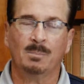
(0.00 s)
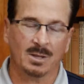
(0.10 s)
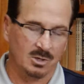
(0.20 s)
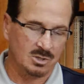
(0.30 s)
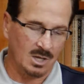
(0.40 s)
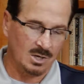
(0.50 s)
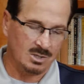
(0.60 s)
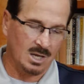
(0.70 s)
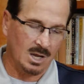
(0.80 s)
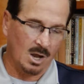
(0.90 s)
But there's a,
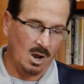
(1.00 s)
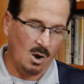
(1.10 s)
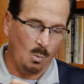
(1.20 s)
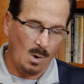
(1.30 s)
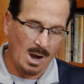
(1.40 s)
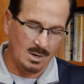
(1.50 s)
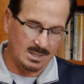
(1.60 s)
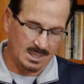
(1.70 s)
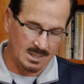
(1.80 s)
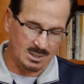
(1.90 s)
there's a, a
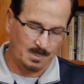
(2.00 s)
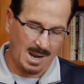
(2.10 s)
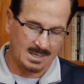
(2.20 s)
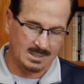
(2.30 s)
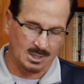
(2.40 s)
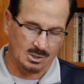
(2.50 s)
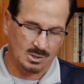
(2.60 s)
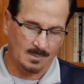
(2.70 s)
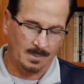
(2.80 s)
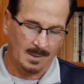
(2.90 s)
awareness in this passage